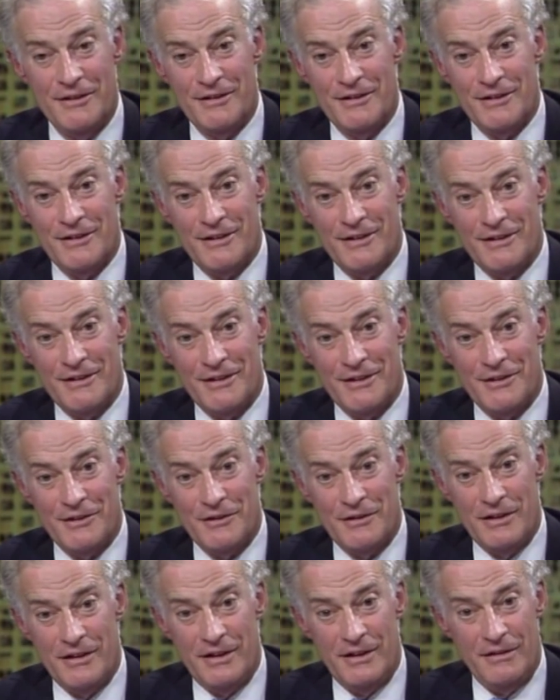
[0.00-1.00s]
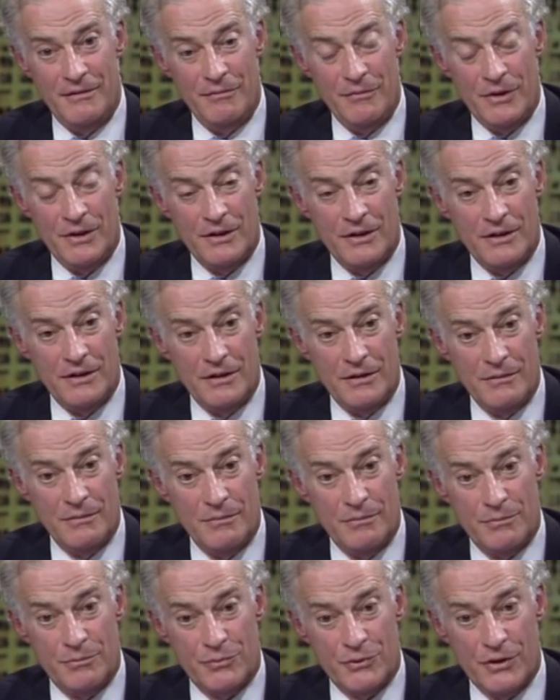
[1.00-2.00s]
Uh, he uh,
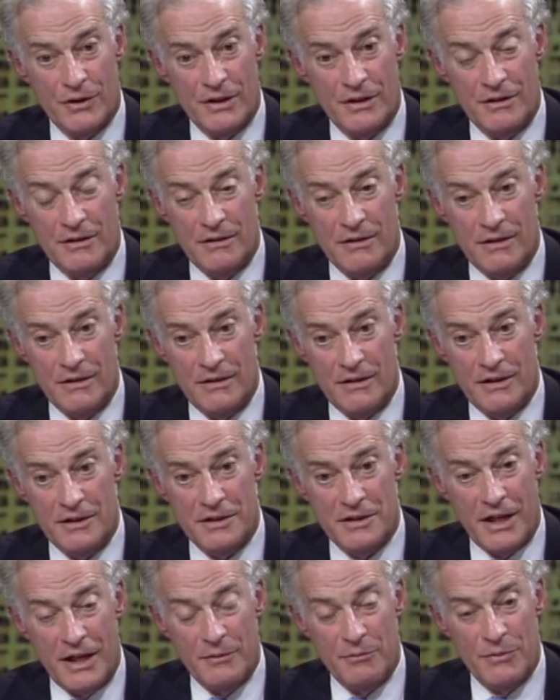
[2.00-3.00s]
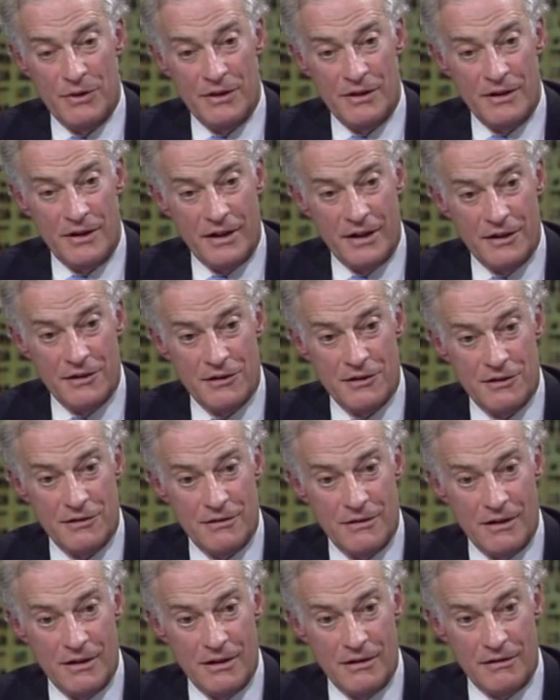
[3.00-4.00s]
brought uh, an indictment
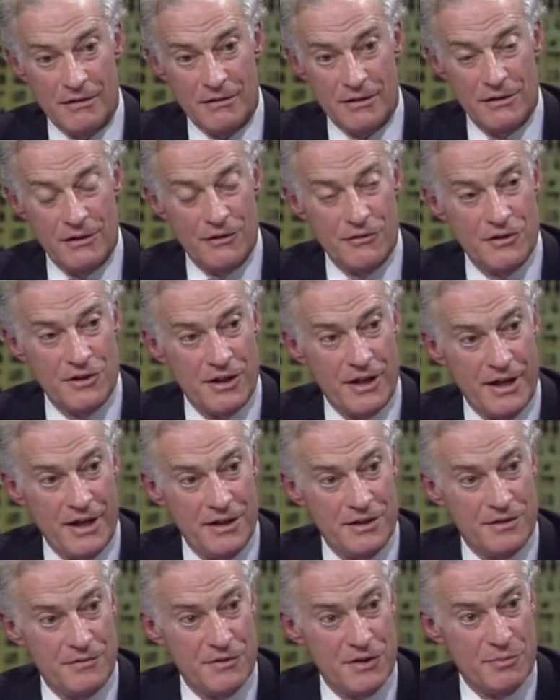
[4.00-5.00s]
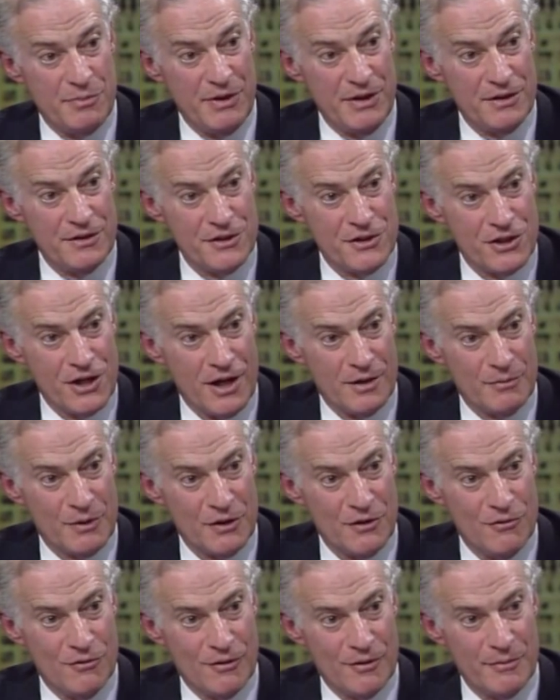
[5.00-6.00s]
against uh, close aides of Speaker John
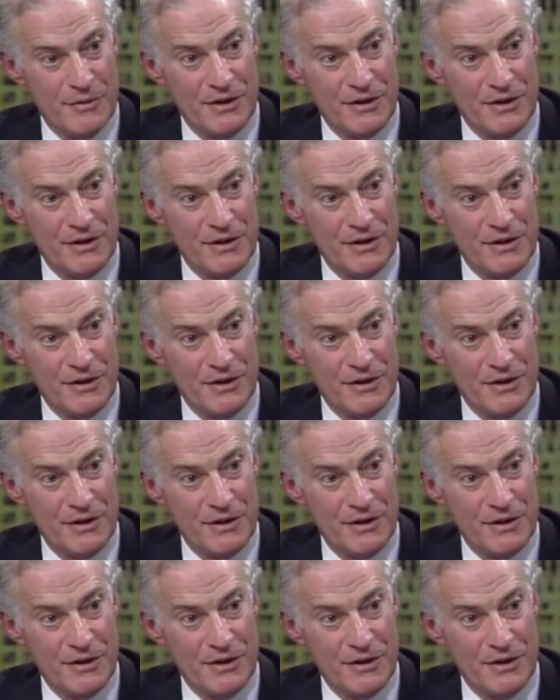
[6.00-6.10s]
McCormick.